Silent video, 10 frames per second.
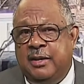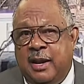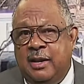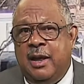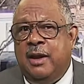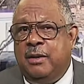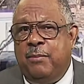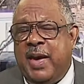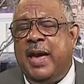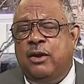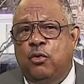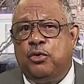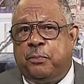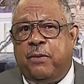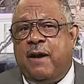Now, the man who
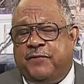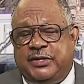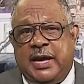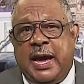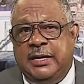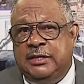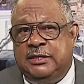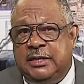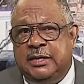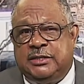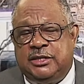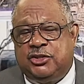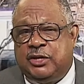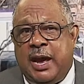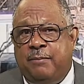was prophesied in Genesis
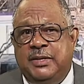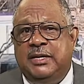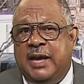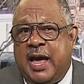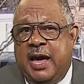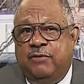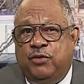chapter 9,